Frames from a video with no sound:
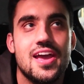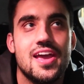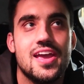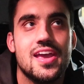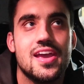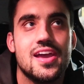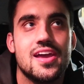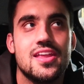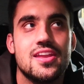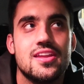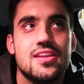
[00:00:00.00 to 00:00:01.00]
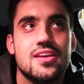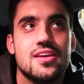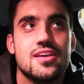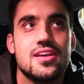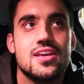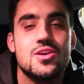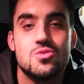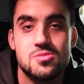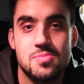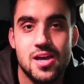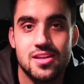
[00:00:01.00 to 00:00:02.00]
and it
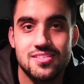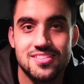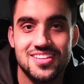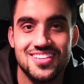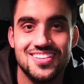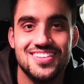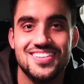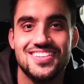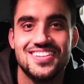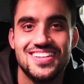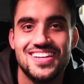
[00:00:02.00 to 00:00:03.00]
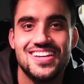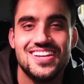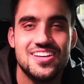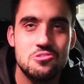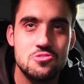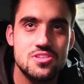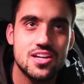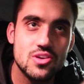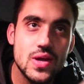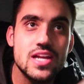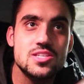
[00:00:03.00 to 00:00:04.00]
was bad. It was not a
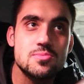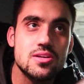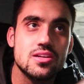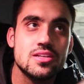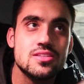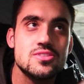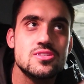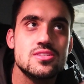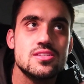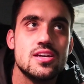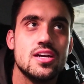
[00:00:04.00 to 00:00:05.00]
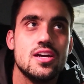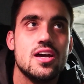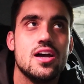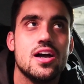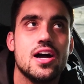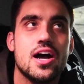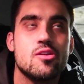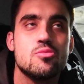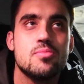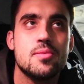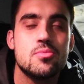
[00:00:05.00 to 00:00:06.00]
great experience. I
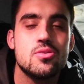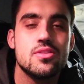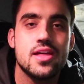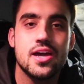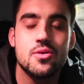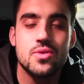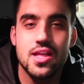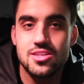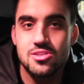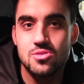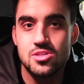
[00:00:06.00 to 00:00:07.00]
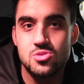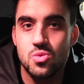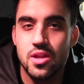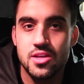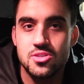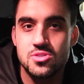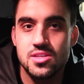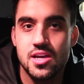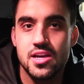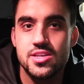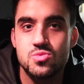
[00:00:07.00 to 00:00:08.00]
remember that we had to do this one
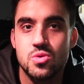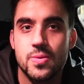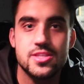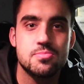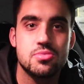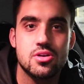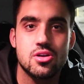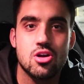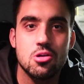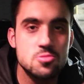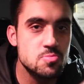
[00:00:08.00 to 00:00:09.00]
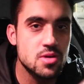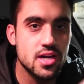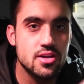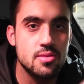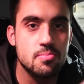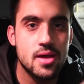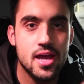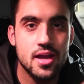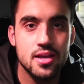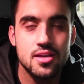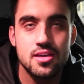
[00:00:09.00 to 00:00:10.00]
exercise where we had to put our arms behind our
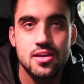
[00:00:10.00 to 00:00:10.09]
back